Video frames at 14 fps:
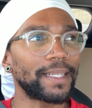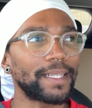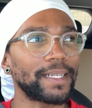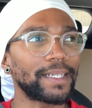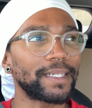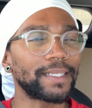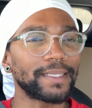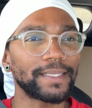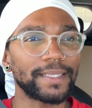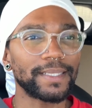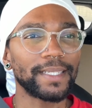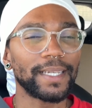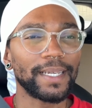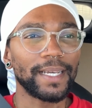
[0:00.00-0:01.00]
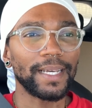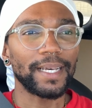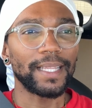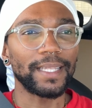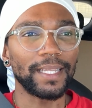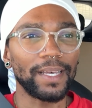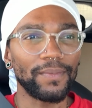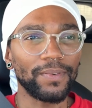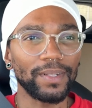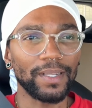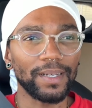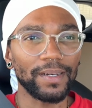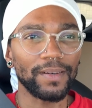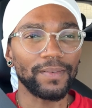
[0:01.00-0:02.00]
There's a
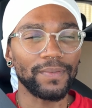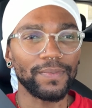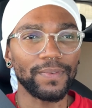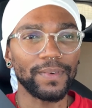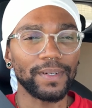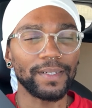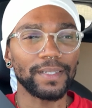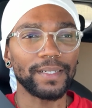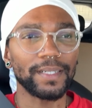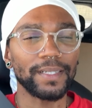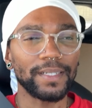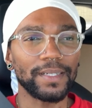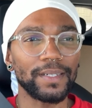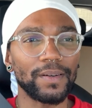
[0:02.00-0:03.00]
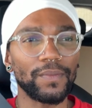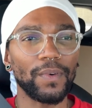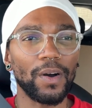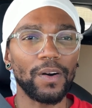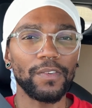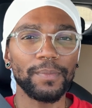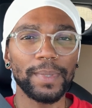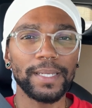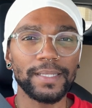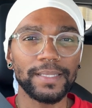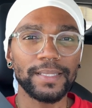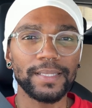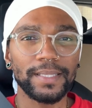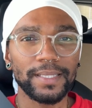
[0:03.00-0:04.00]
level of
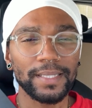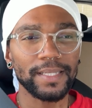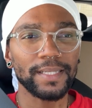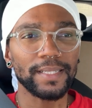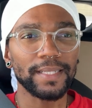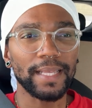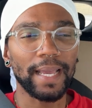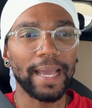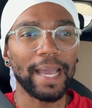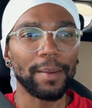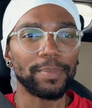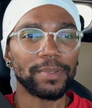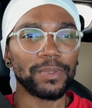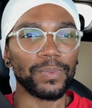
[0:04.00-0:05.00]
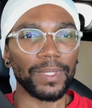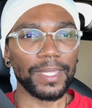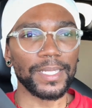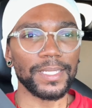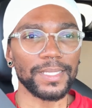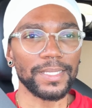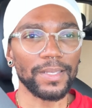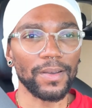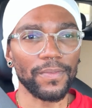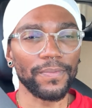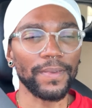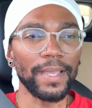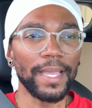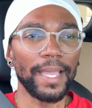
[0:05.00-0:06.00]
evolvement that happens within
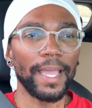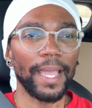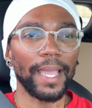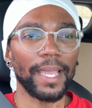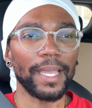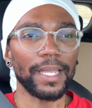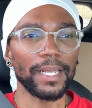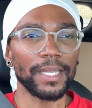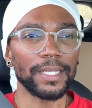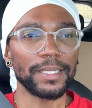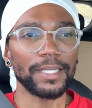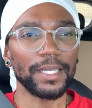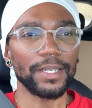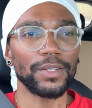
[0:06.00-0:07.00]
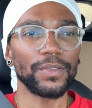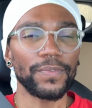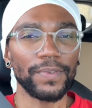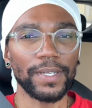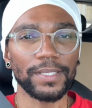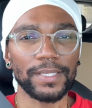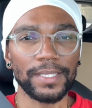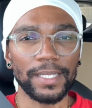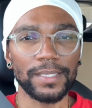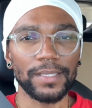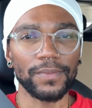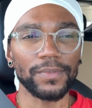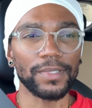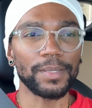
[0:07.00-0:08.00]
self, and continue felt
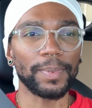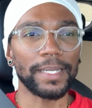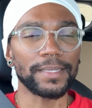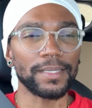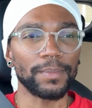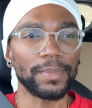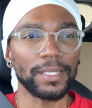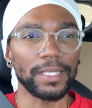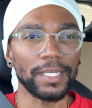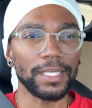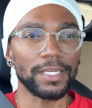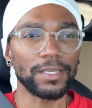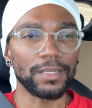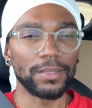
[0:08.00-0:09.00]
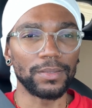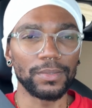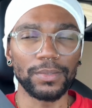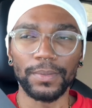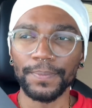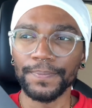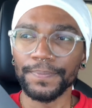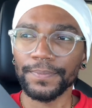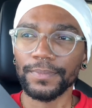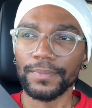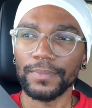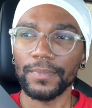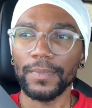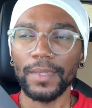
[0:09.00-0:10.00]
sense of responsibility to
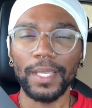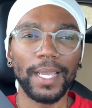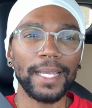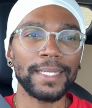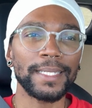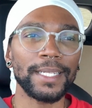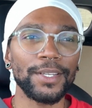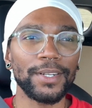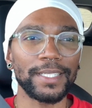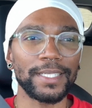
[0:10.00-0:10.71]
continue to